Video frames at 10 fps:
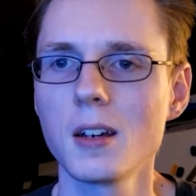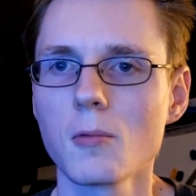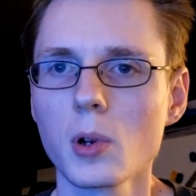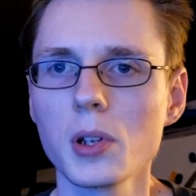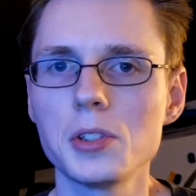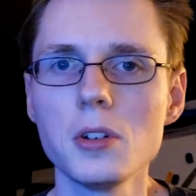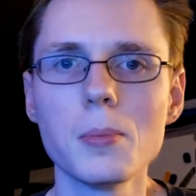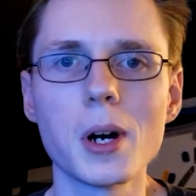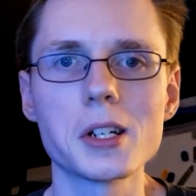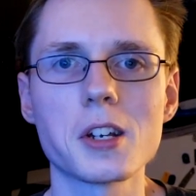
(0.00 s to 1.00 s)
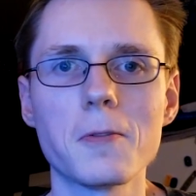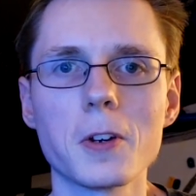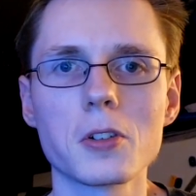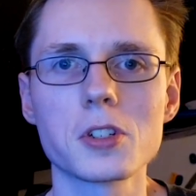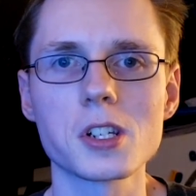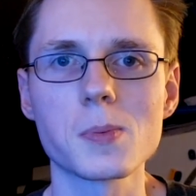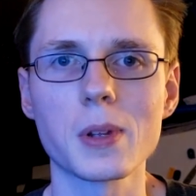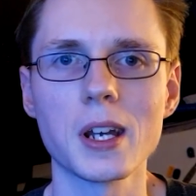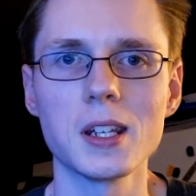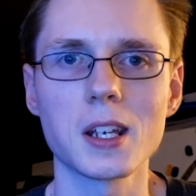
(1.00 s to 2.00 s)
really do much if you're just
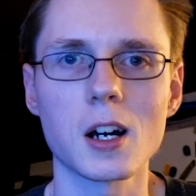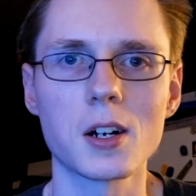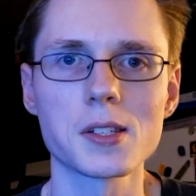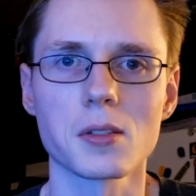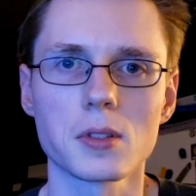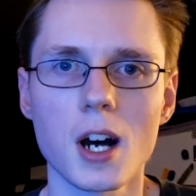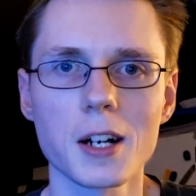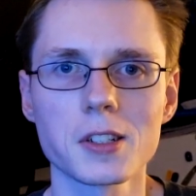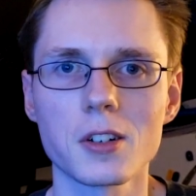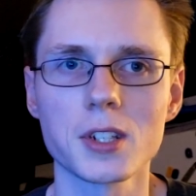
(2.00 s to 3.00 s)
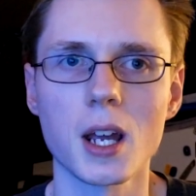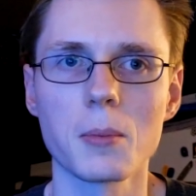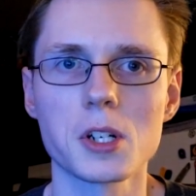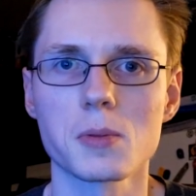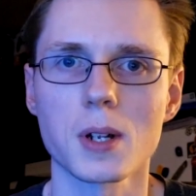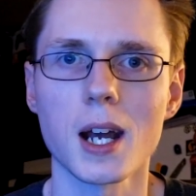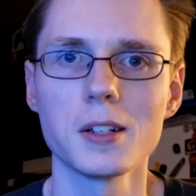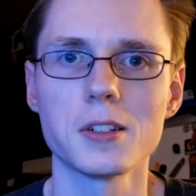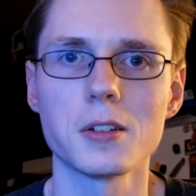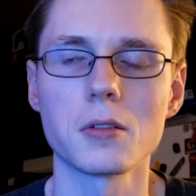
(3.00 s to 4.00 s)
playing the console docked all the time, which is what I
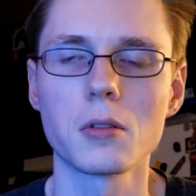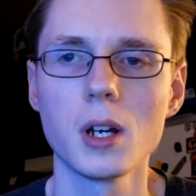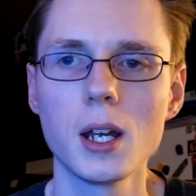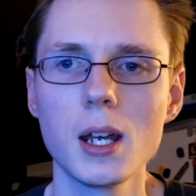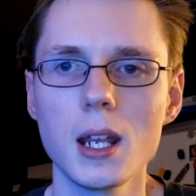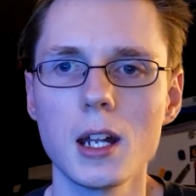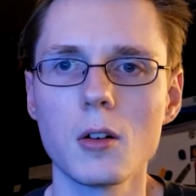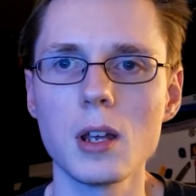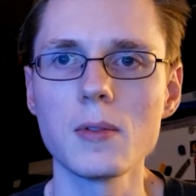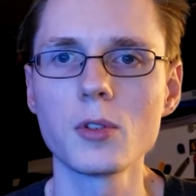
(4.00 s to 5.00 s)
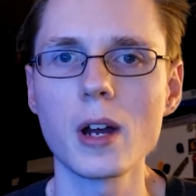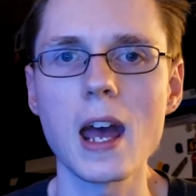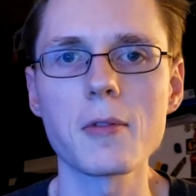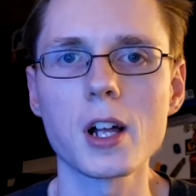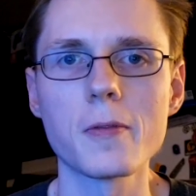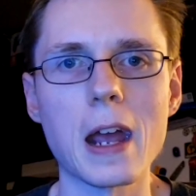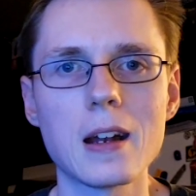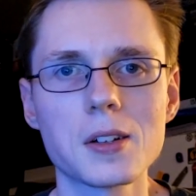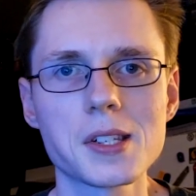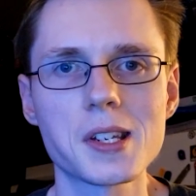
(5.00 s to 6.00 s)
do. Even though I have a lot of
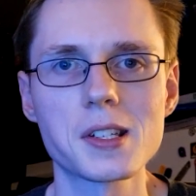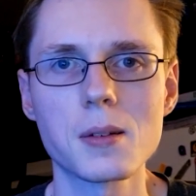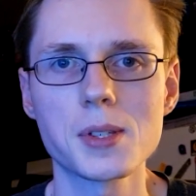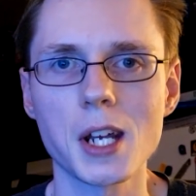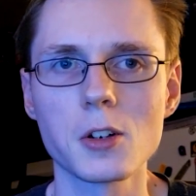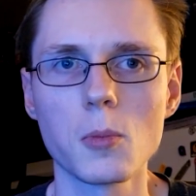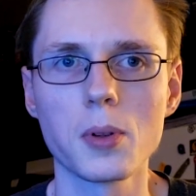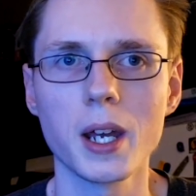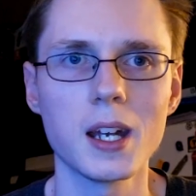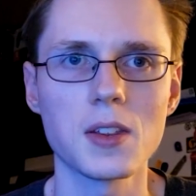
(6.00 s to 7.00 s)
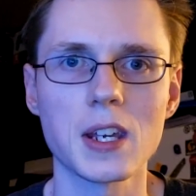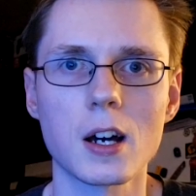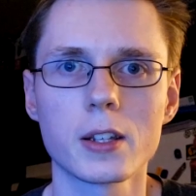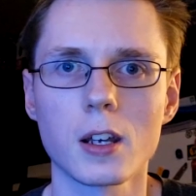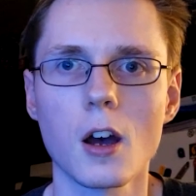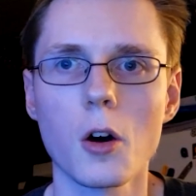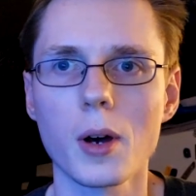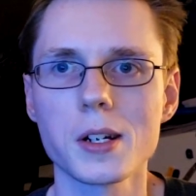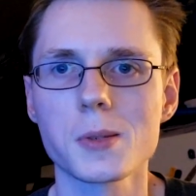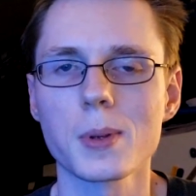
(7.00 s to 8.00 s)
handheld systems, I don't play anything on the go.
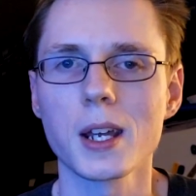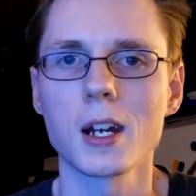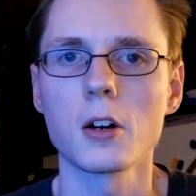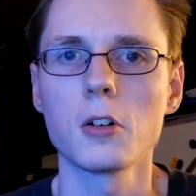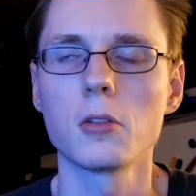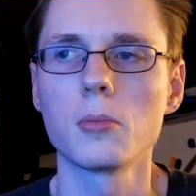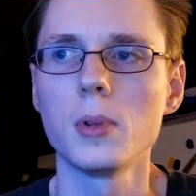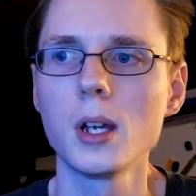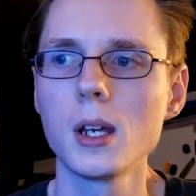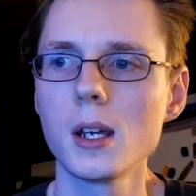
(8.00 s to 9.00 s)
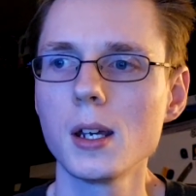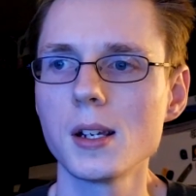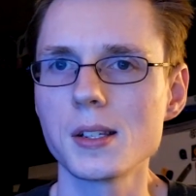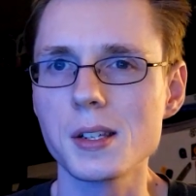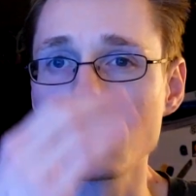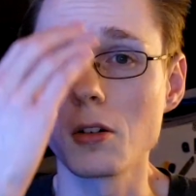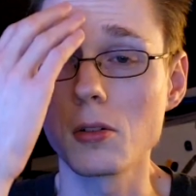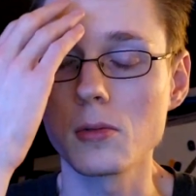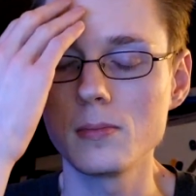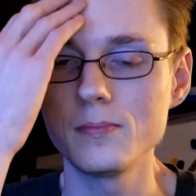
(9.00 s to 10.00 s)
I just play at home.
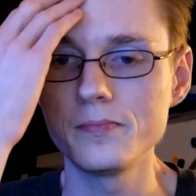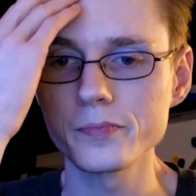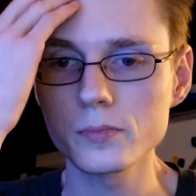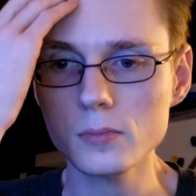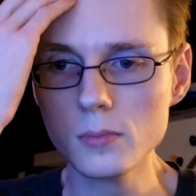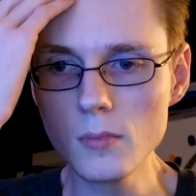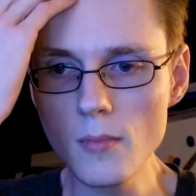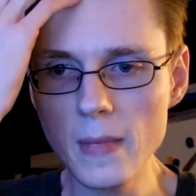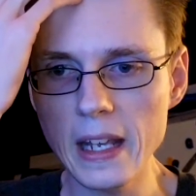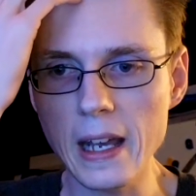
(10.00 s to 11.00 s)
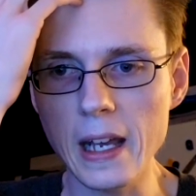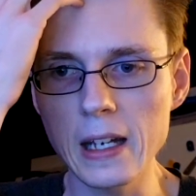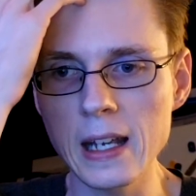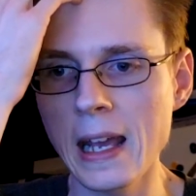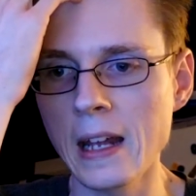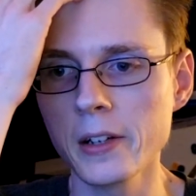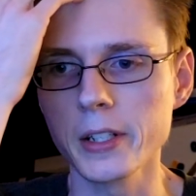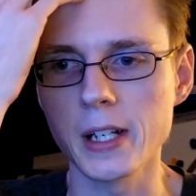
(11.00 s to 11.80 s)
So, yeah, any handheld